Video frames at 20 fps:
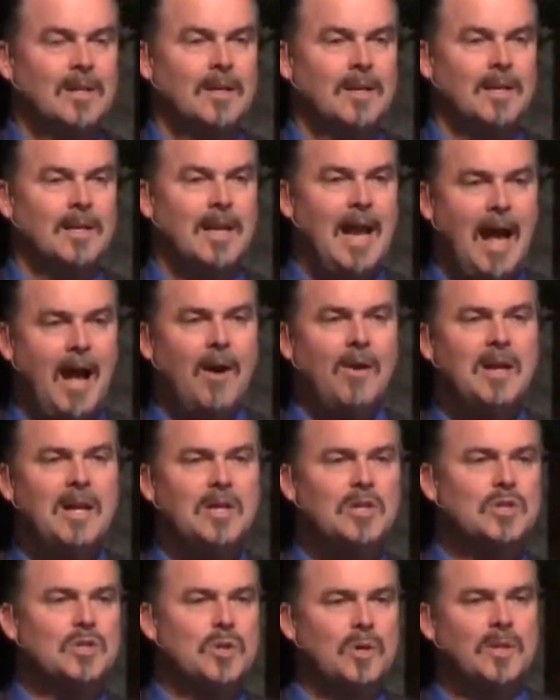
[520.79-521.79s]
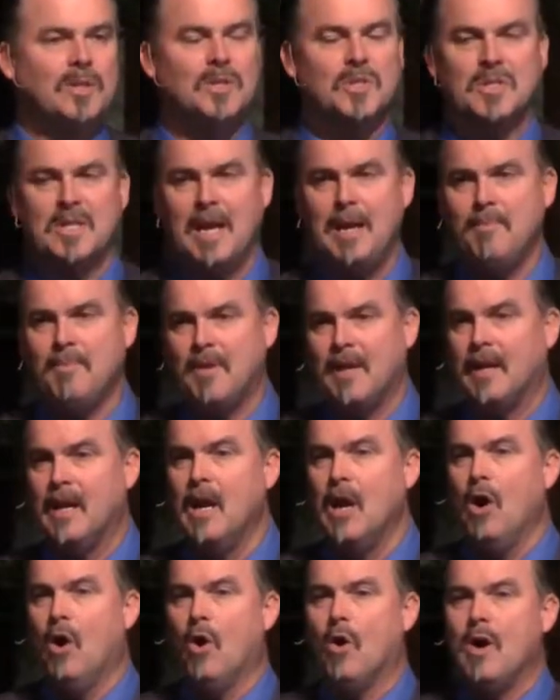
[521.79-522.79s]
Now he's doing the same thing,
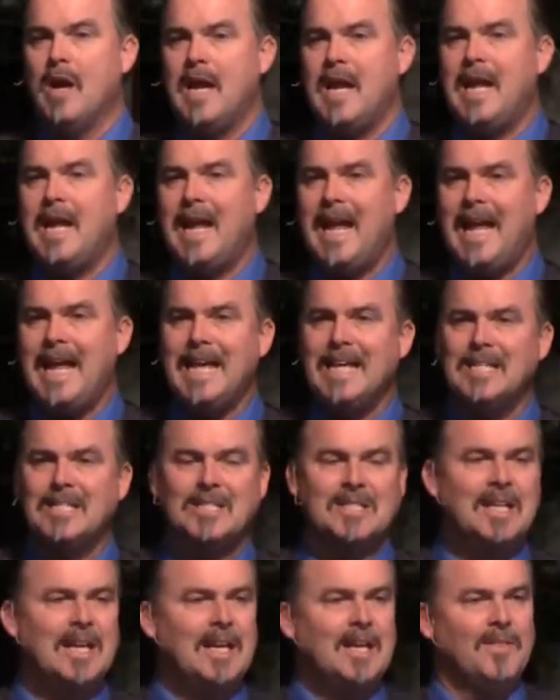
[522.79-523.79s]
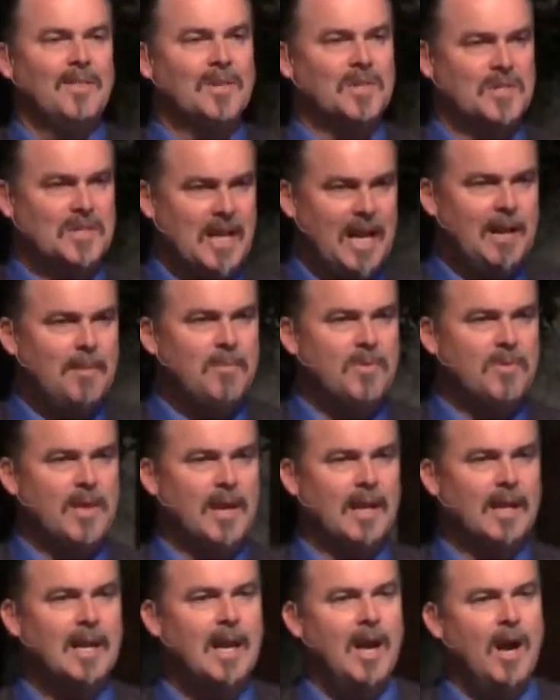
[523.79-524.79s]
or he is the same
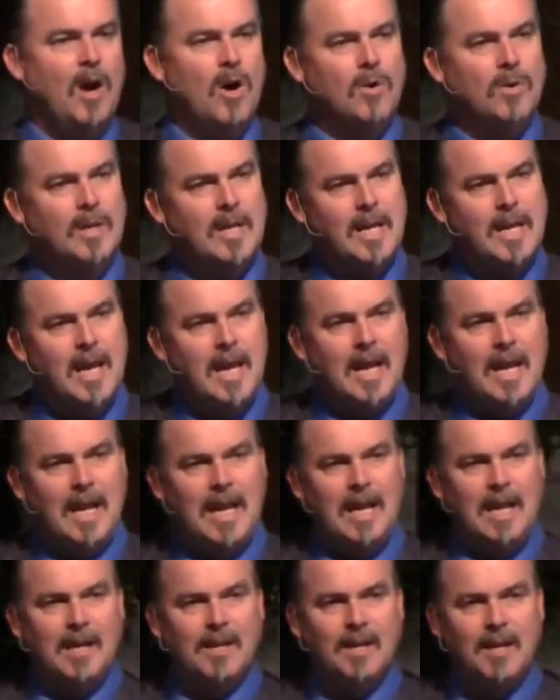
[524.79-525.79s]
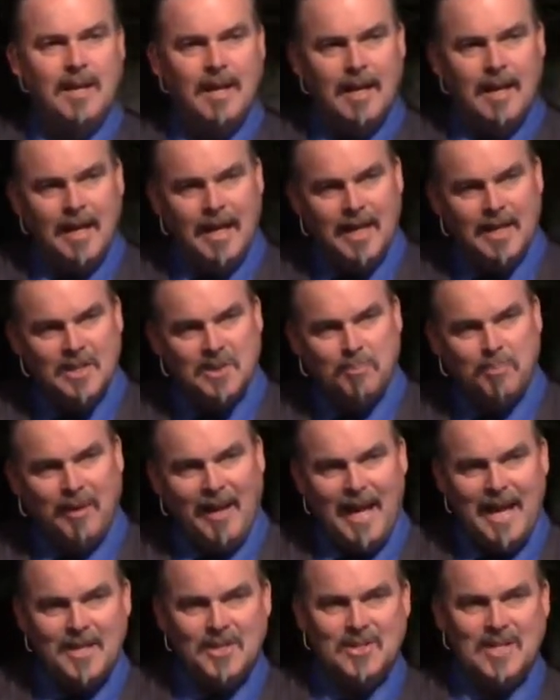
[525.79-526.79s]
thing, only in his
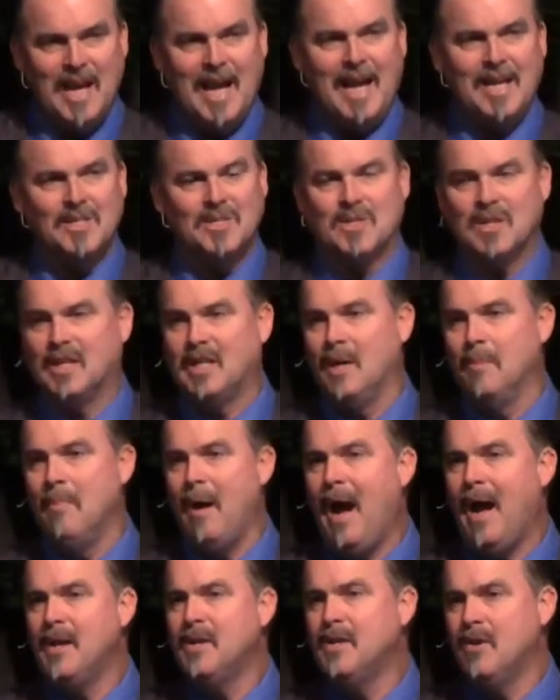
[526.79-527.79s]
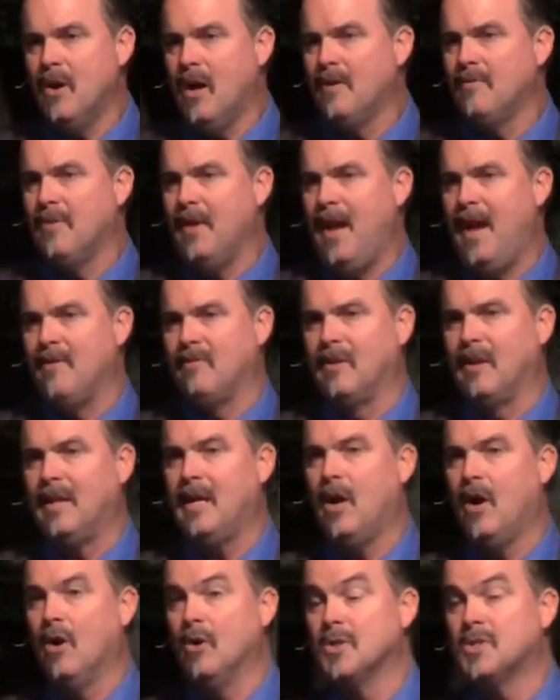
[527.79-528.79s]
place as the commander of the heavenly
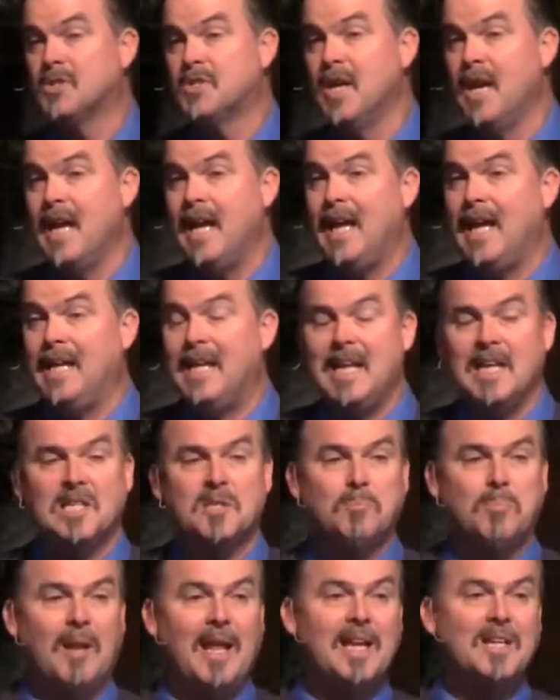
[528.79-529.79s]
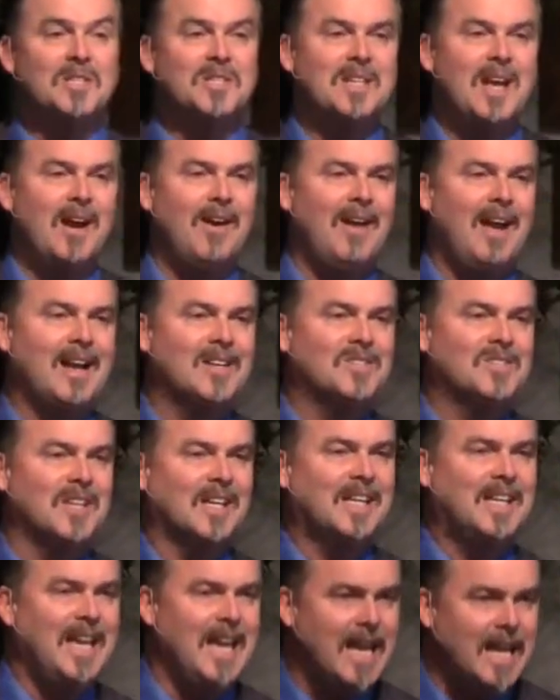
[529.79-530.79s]
hosts, in his place now as the
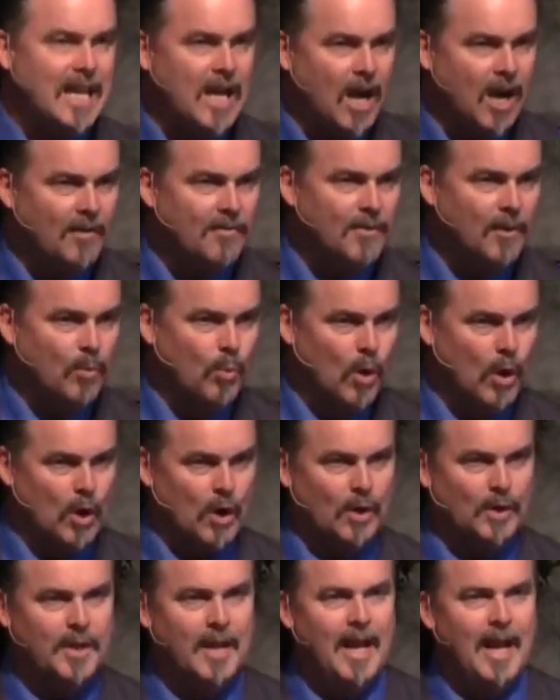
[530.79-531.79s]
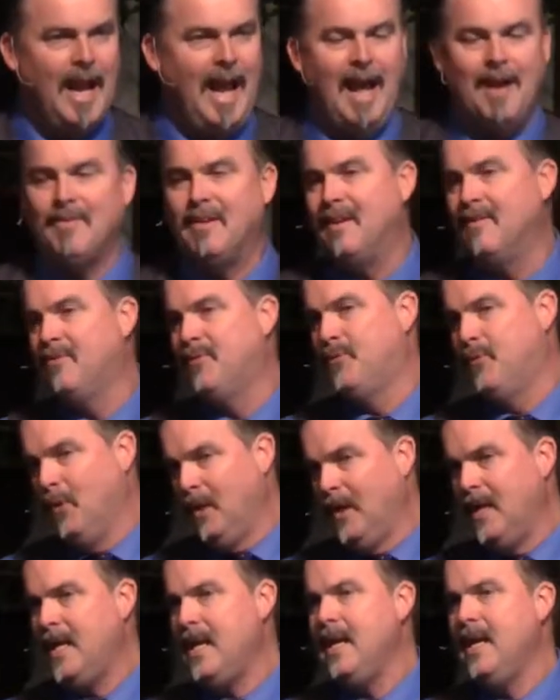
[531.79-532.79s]
king of the world, having
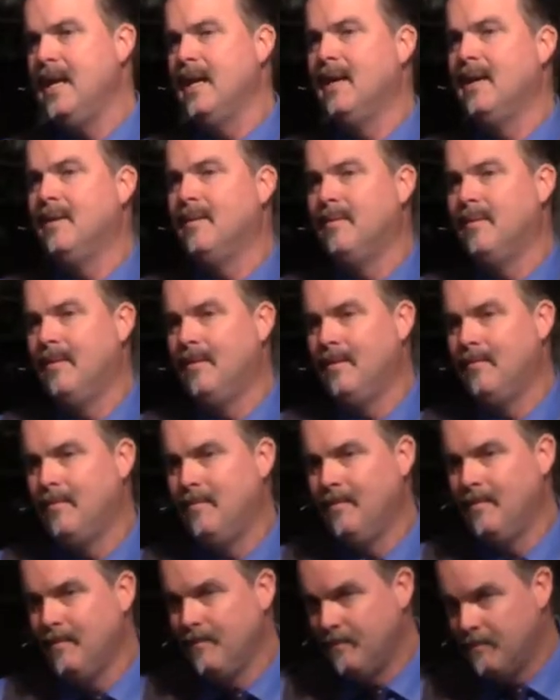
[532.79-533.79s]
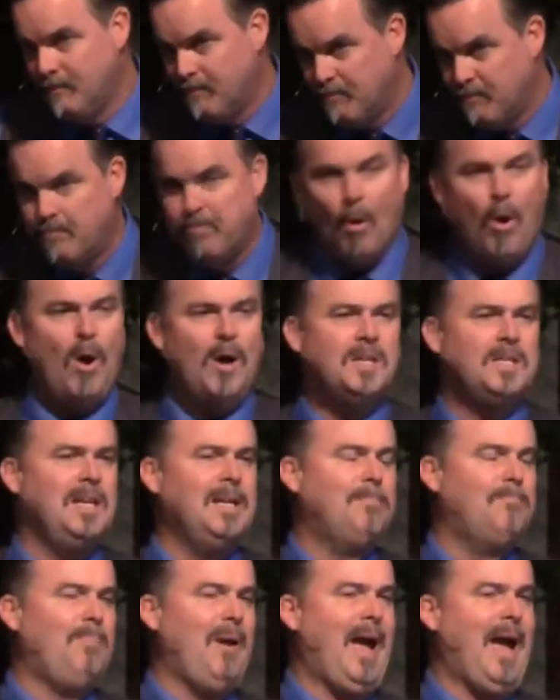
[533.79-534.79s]
fully bought
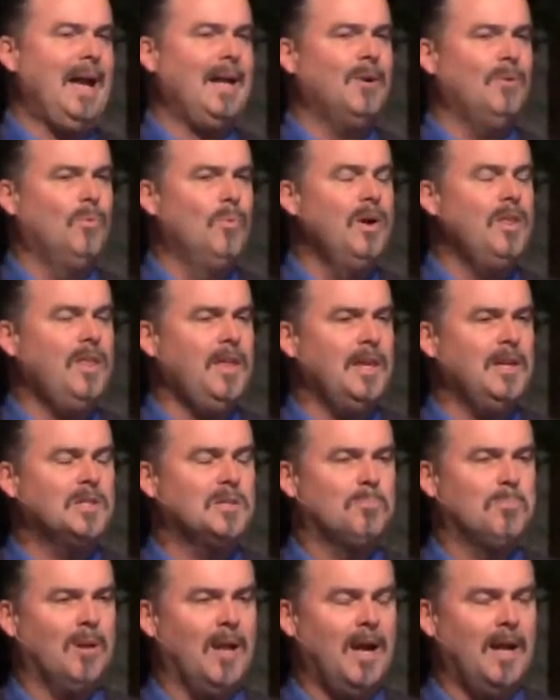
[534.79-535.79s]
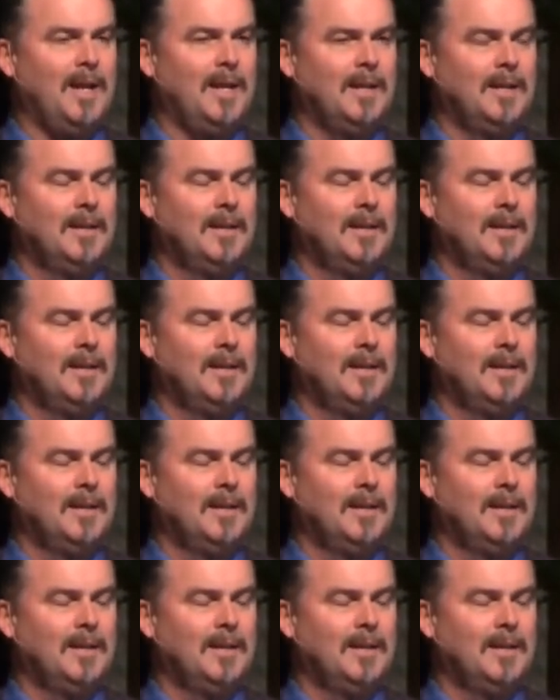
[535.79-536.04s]
it back with his blood.